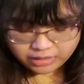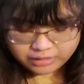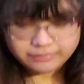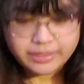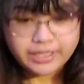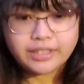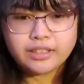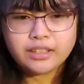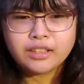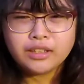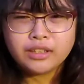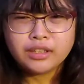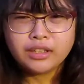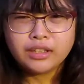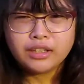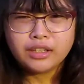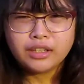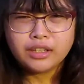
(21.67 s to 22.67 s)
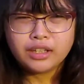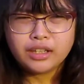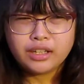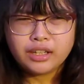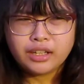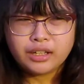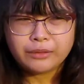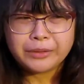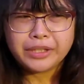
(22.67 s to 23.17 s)
like
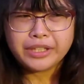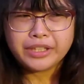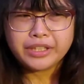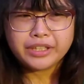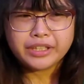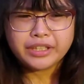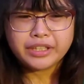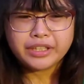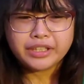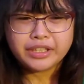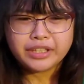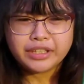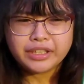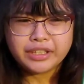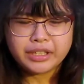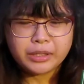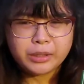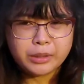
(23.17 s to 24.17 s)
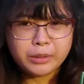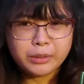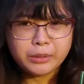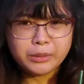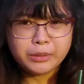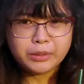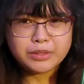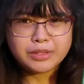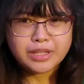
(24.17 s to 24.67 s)
a week ago
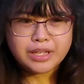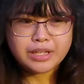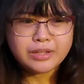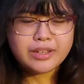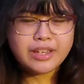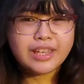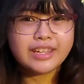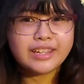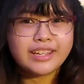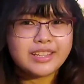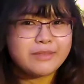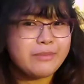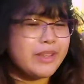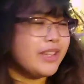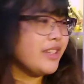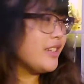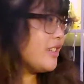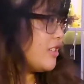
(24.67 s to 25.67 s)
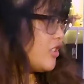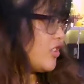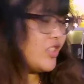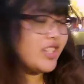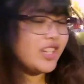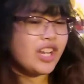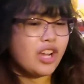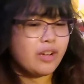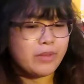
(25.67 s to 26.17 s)
or so, and it's been just
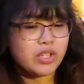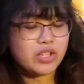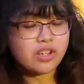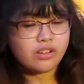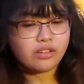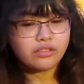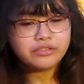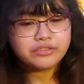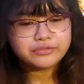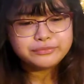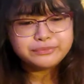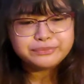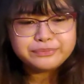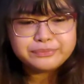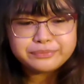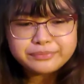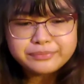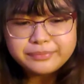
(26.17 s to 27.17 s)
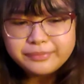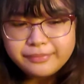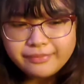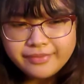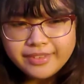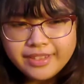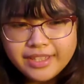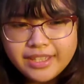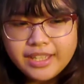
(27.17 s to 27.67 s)
sitting on my shelves.
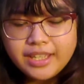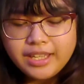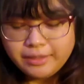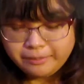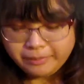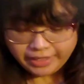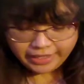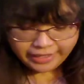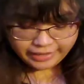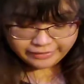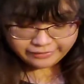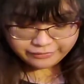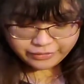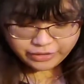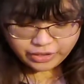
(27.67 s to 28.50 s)
But I have